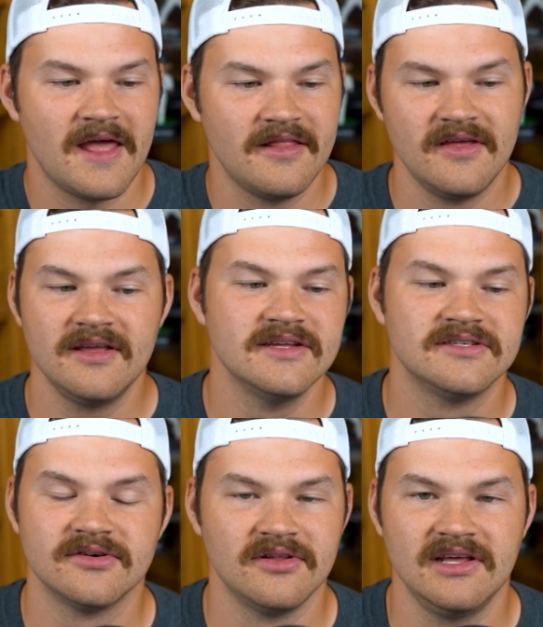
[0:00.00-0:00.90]
I think
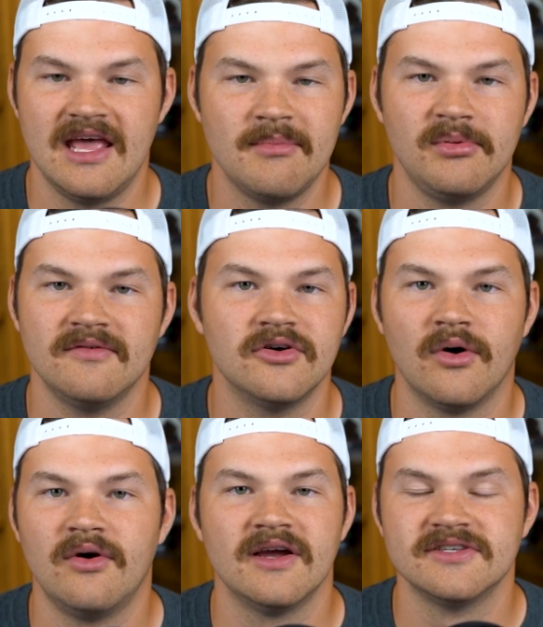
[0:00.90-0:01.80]
he's certainly capable of
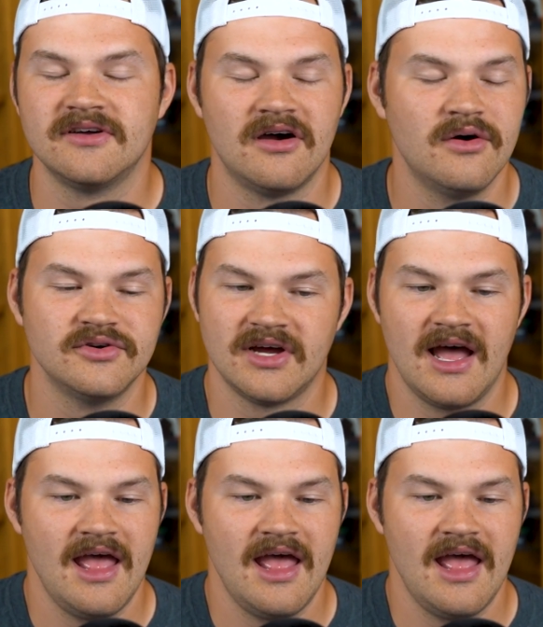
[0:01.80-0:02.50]
growing as a coach.